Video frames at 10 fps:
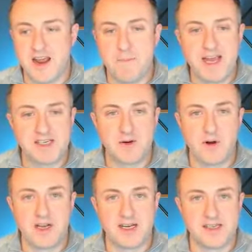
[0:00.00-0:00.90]
And basically what
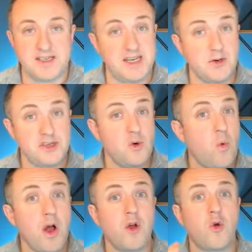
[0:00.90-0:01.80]
it does is it tells you
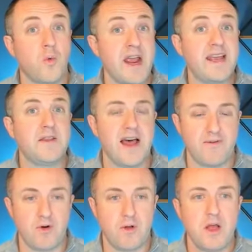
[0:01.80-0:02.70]
what grade
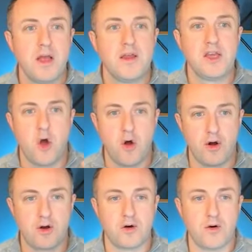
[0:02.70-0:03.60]
level the
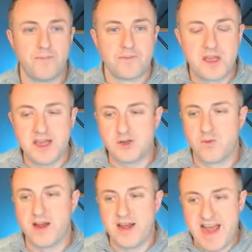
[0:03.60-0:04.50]
article is
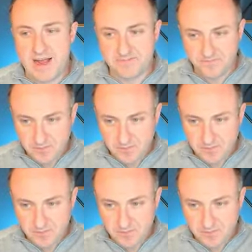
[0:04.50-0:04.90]
written at.